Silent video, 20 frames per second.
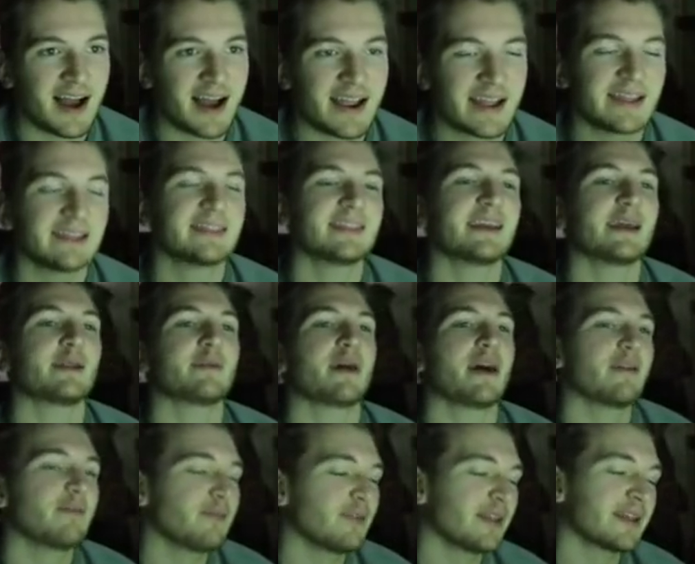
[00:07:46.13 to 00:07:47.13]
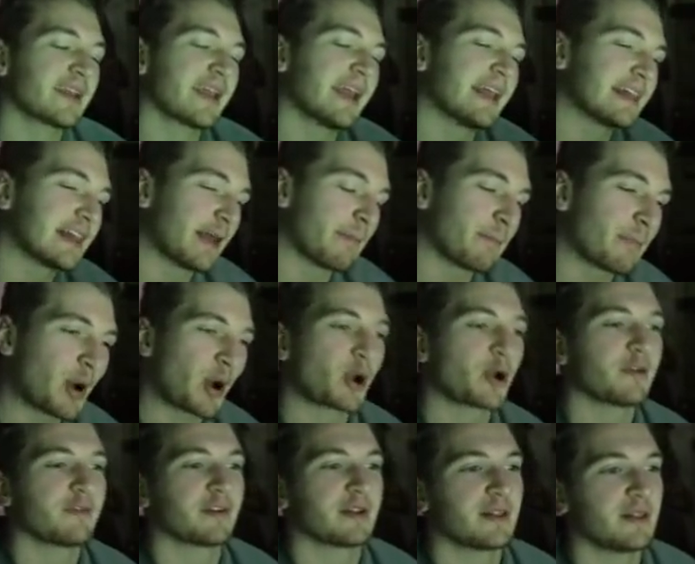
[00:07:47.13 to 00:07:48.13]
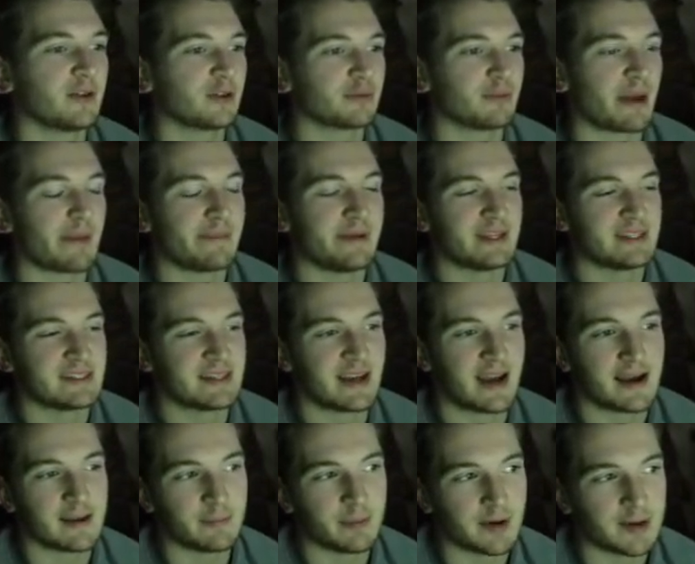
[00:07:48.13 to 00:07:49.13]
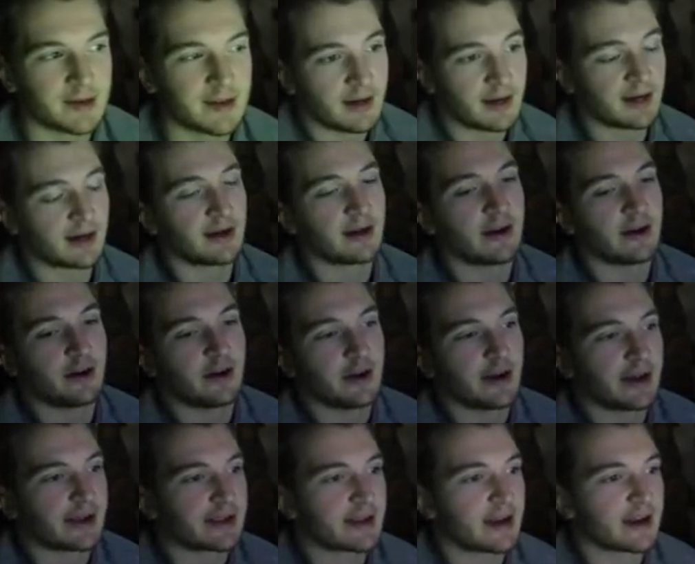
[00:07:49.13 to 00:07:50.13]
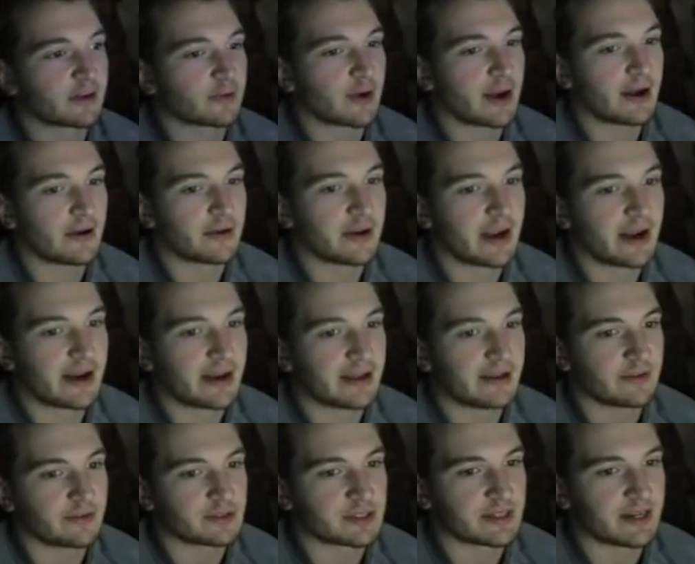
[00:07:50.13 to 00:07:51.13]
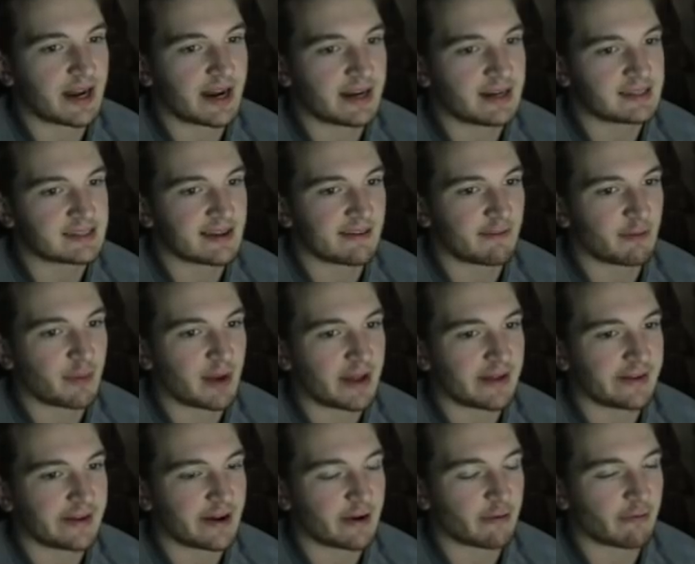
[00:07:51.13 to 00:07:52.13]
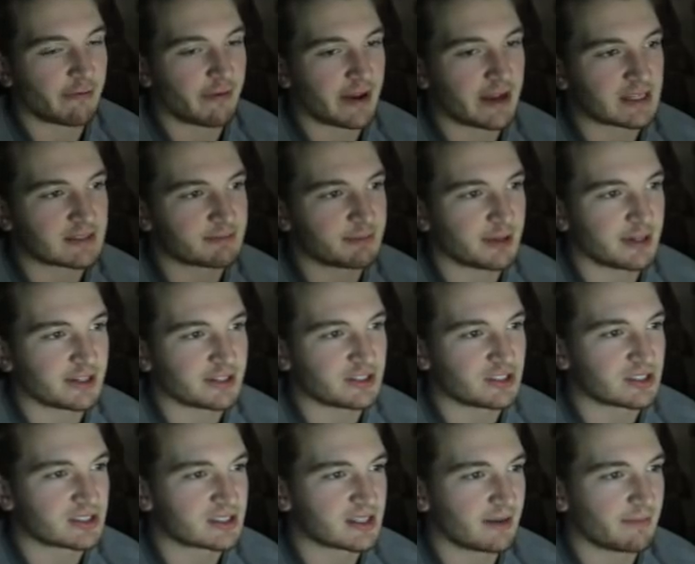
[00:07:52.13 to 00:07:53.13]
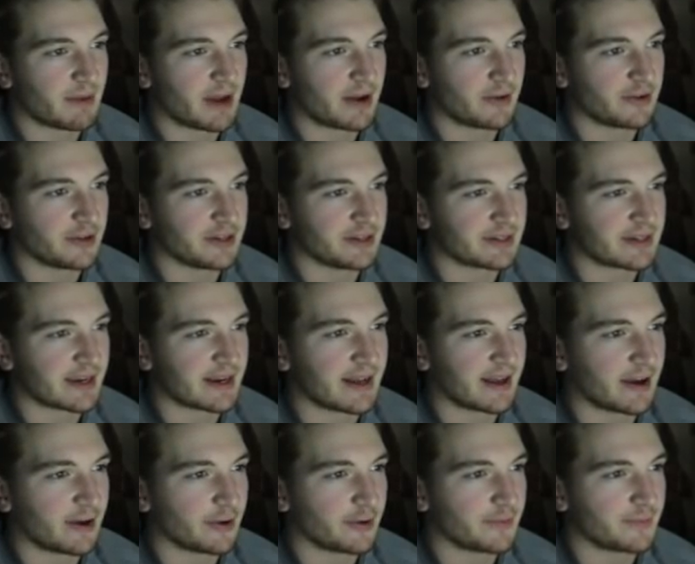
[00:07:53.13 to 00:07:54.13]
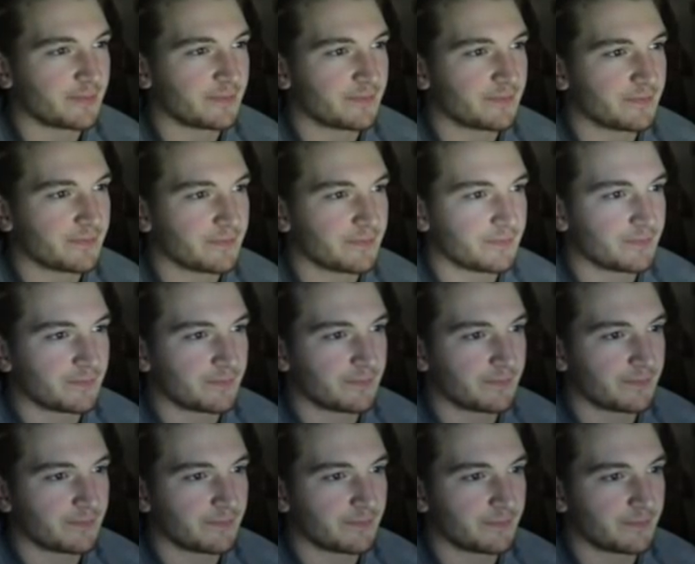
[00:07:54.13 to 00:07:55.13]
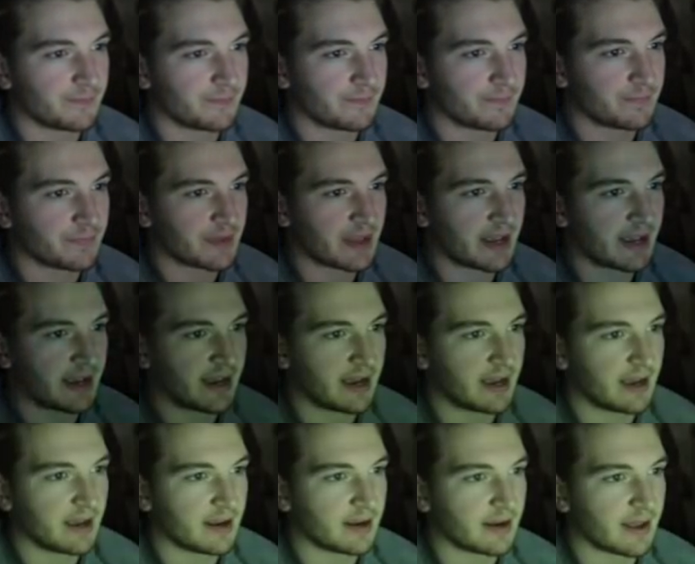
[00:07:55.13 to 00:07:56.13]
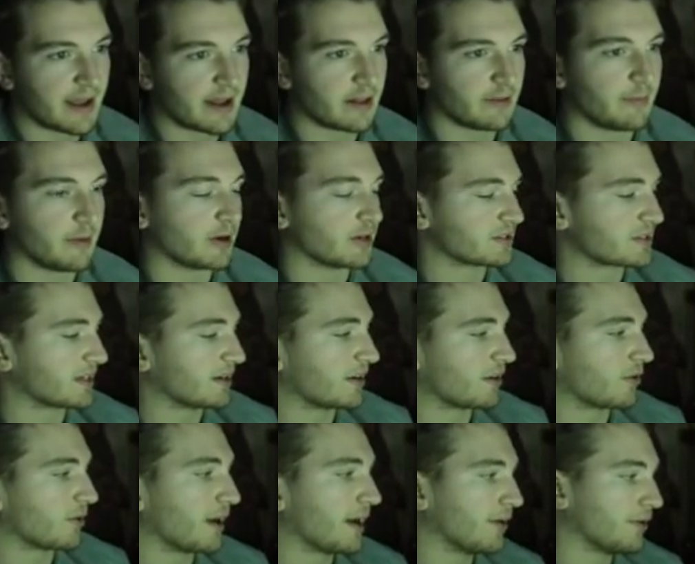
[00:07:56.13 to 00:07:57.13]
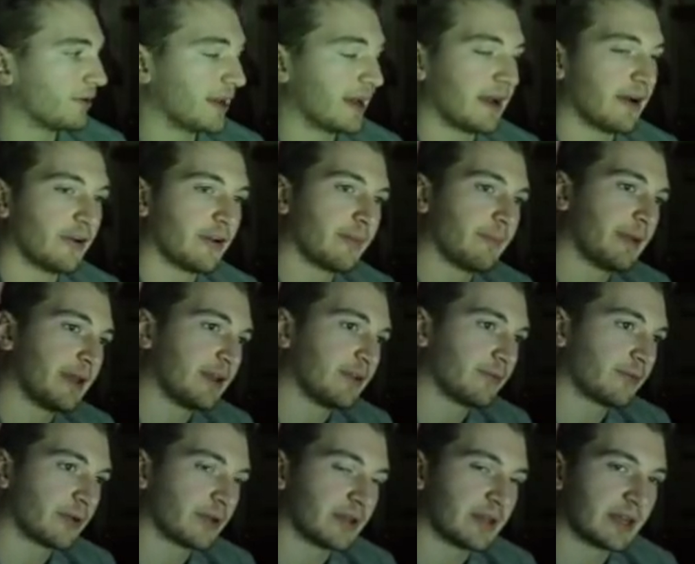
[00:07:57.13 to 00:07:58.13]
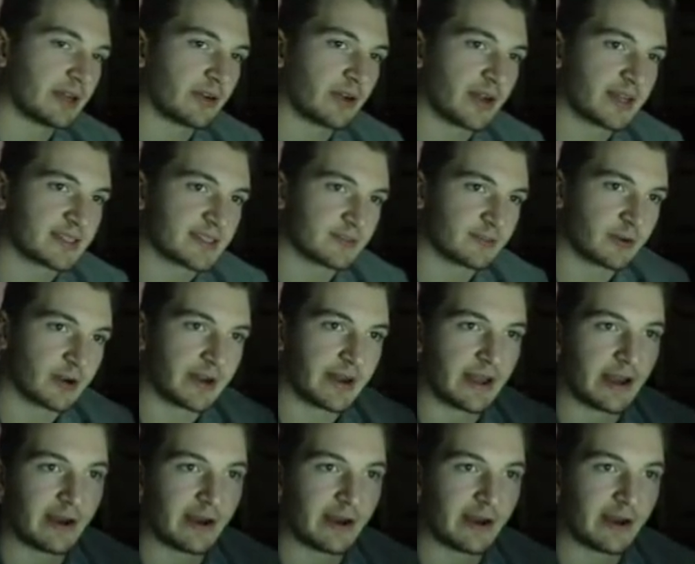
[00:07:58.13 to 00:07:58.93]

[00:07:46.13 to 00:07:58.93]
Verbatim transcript: I hit that, I feel like I hit that perfectly with my PCI, but I don't know. I got around on it. It was a 97 mile an hour fastball. just somehow didn't get out. And Alomar's going to ground out. I'm hitting really aggressive right